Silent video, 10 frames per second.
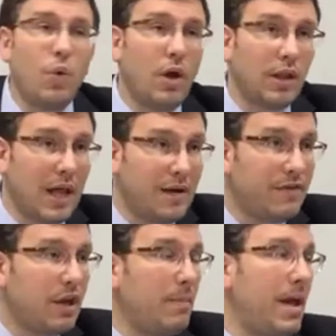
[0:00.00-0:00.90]
A lot of the
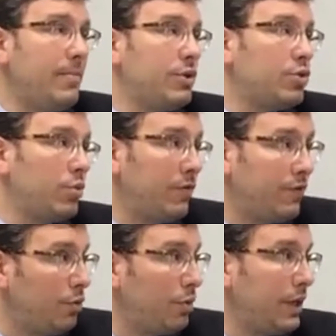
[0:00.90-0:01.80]
commandments are
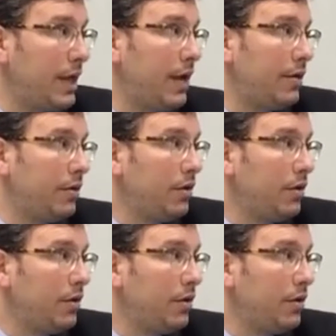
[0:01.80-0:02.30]
reviewed again.